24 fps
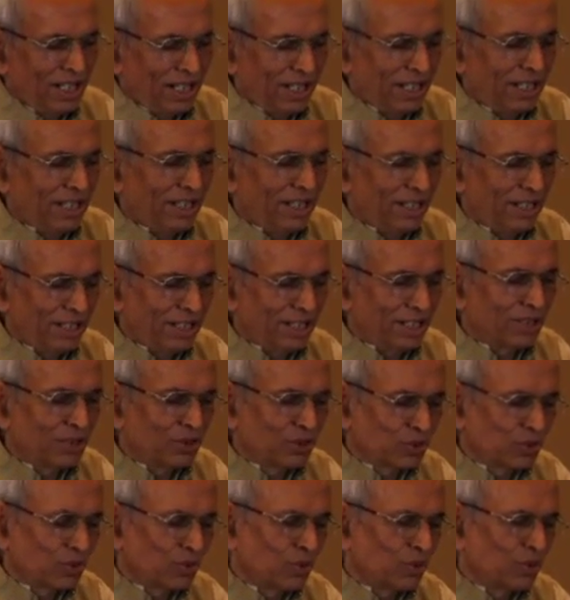in Indian
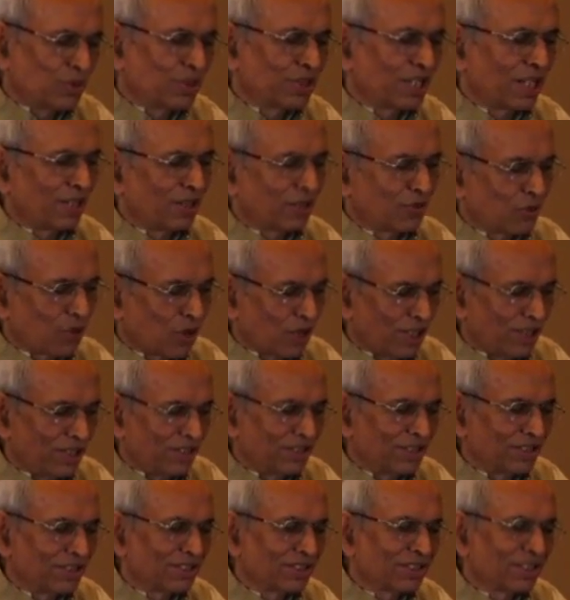schools and
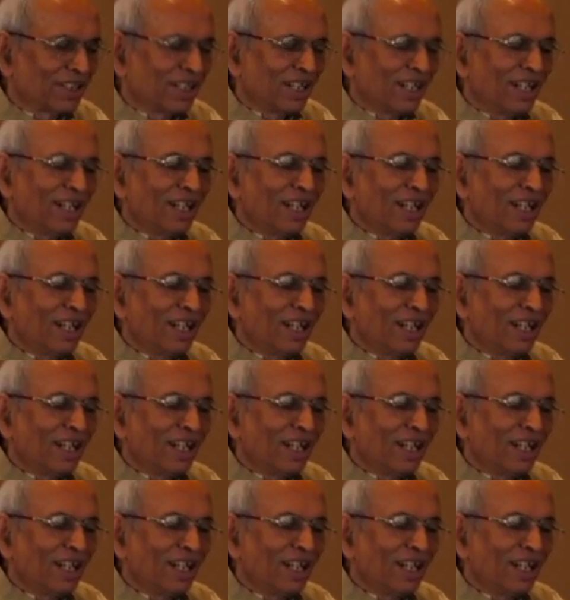colleges.